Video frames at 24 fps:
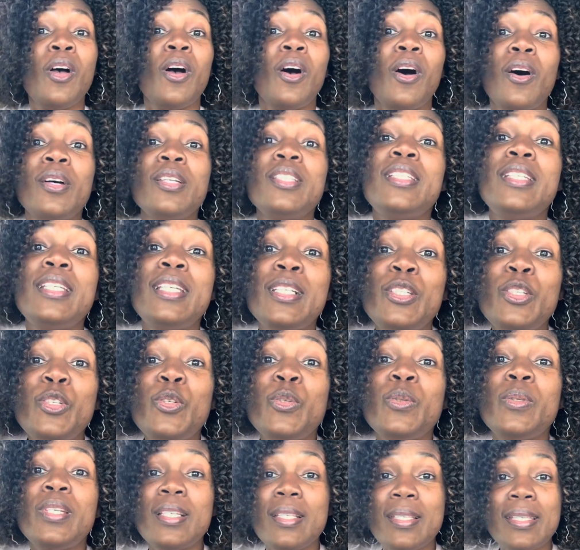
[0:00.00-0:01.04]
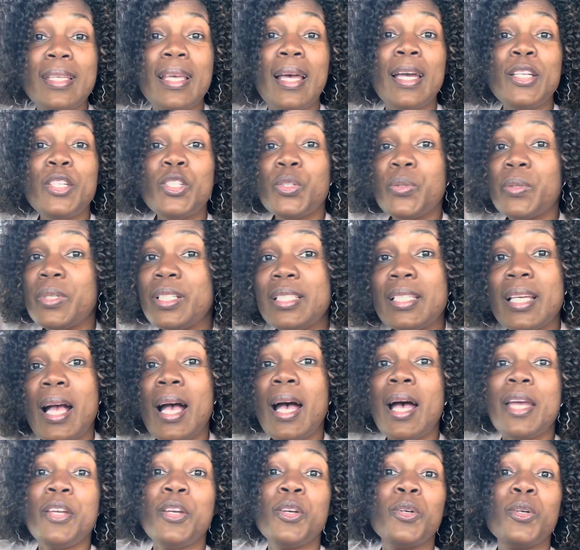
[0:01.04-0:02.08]
until you decide to
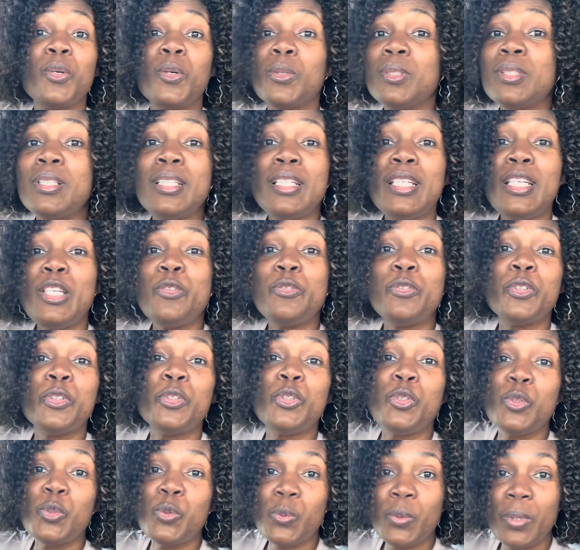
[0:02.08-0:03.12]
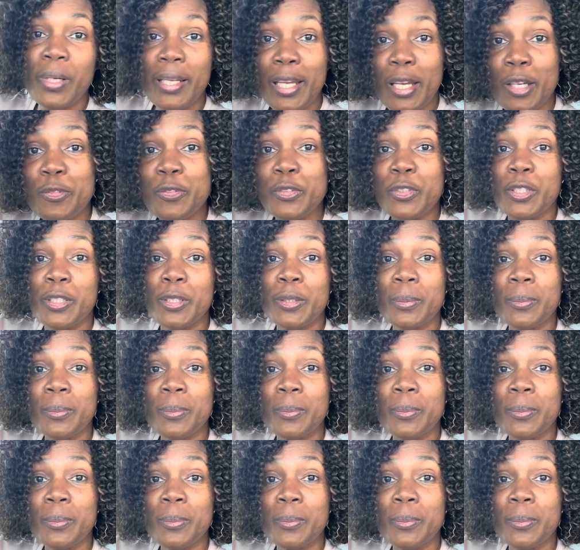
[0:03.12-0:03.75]
retire or leave or do whatever.